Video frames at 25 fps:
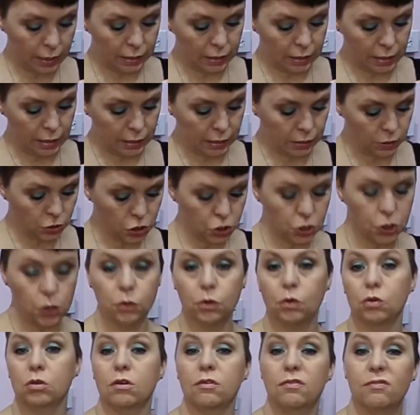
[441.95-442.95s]
and show
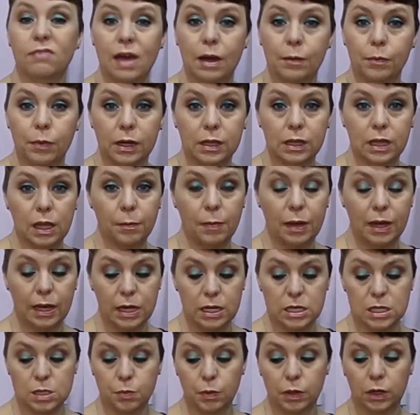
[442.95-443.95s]
you the fabric that my
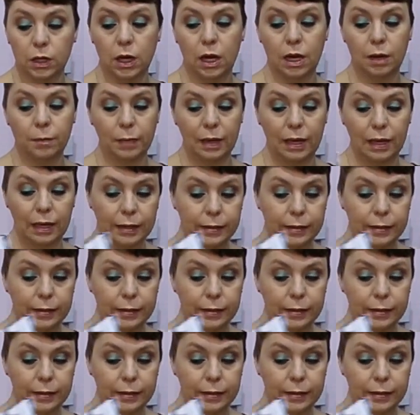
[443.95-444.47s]
husband got me.